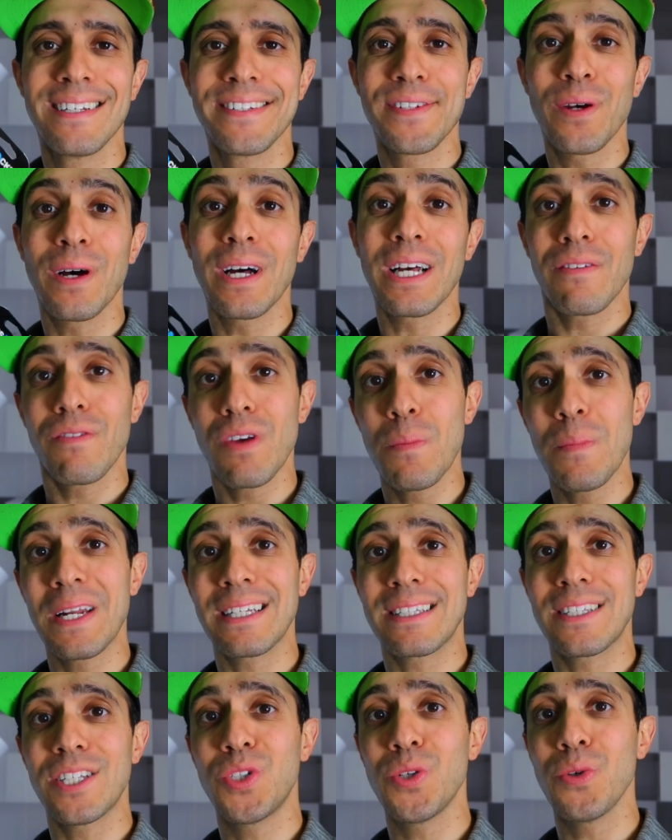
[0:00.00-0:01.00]
So I'll give you a
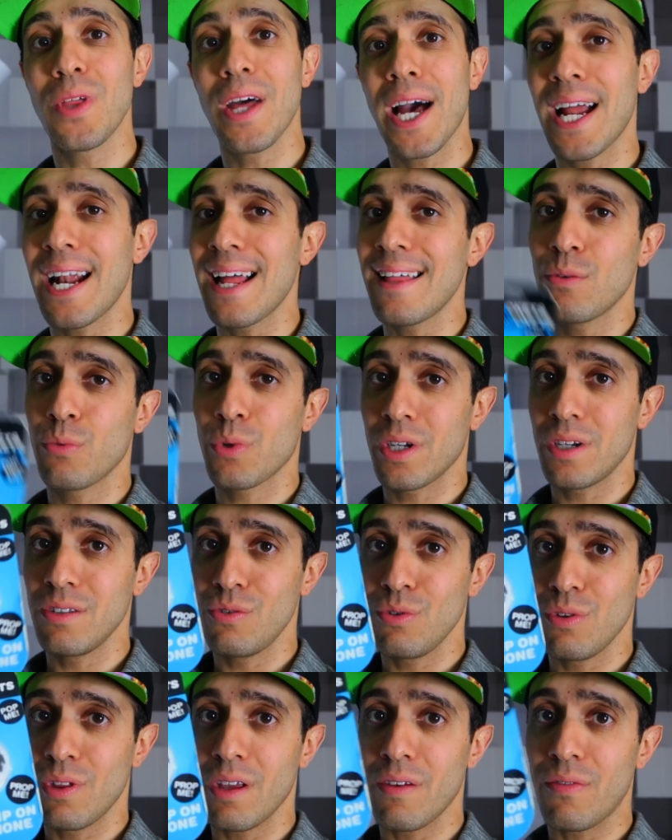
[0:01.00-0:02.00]
minute to do that, and then we're
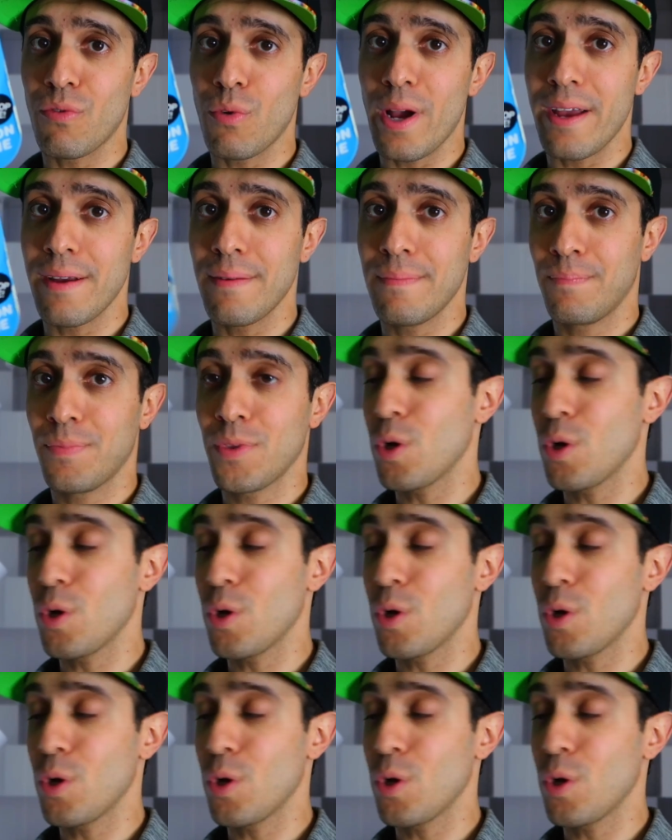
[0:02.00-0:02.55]
gonna do the giveaway.